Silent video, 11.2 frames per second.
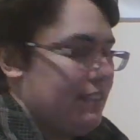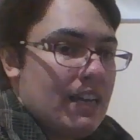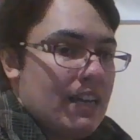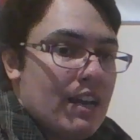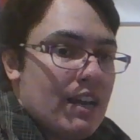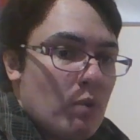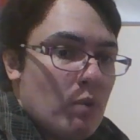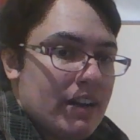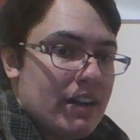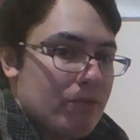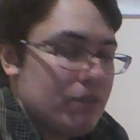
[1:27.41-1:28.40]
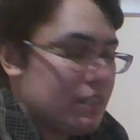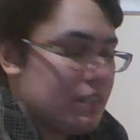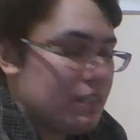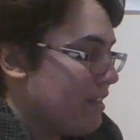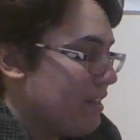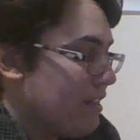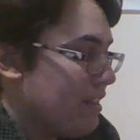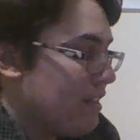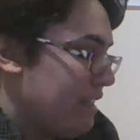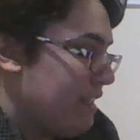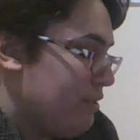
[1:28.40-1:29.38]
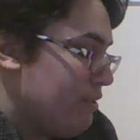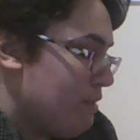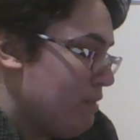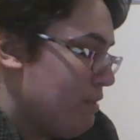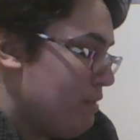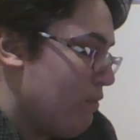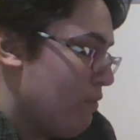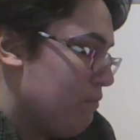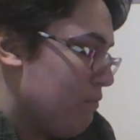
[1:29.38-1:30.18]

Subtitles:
And when he was snuggled into his own